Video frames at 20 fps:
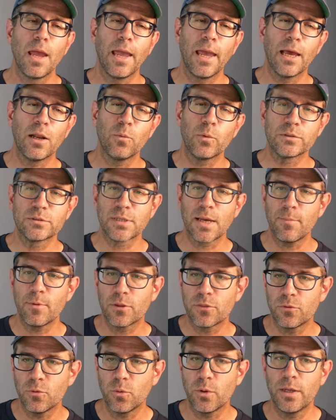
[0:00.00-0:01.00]
And what's
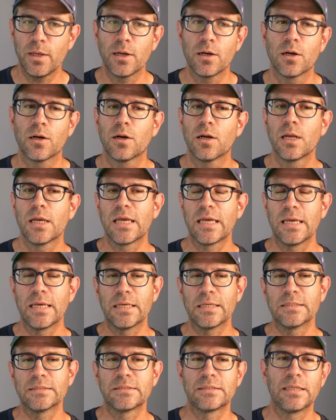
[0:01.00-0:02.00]
coming through here
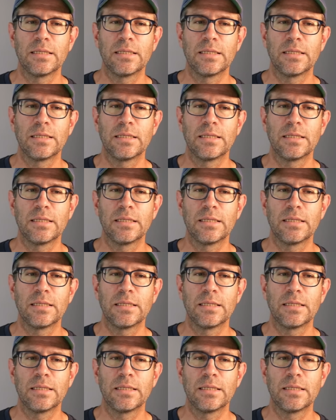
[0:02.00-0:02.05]
is